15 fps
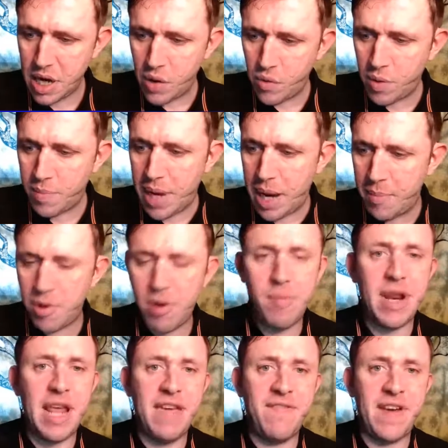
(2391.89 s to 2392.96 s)

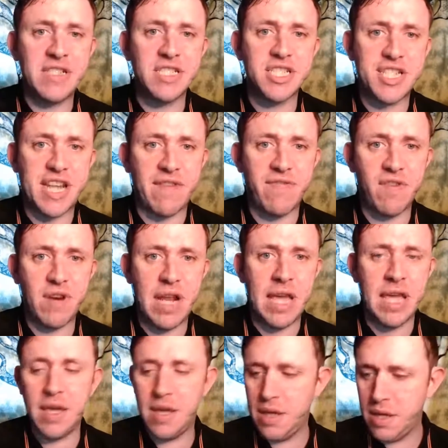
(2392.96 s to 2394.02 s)
Remembering events
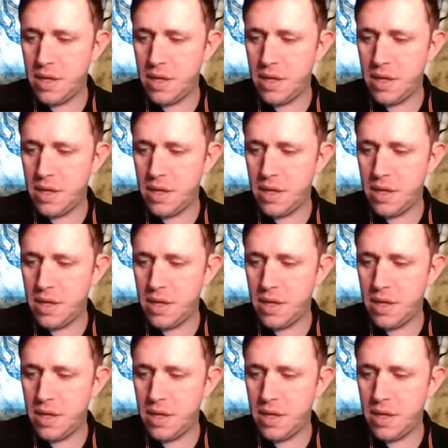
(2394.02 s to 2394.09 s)
differently,